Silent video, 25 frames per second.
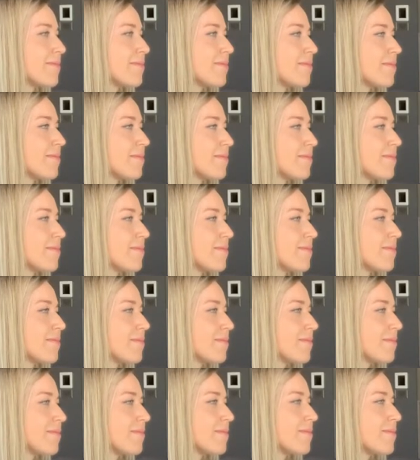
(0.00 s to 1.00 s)

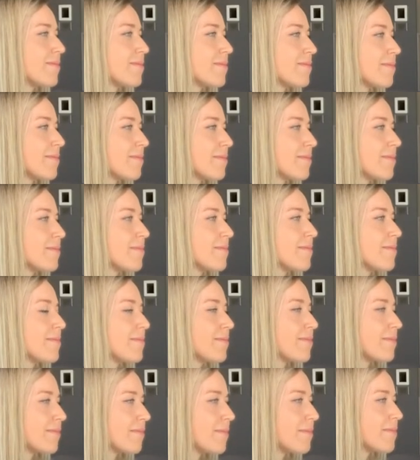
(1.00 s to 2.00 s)

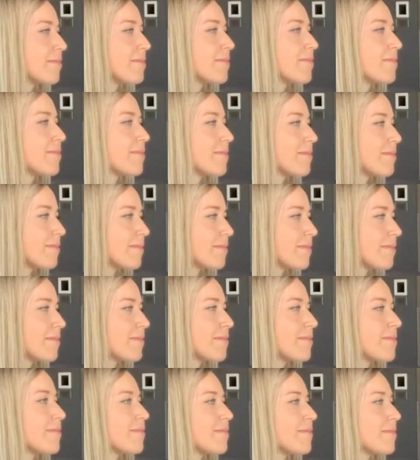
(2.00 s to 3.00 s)

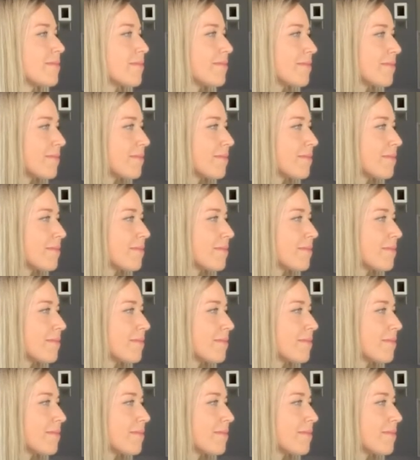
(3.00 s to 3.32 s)
(silent)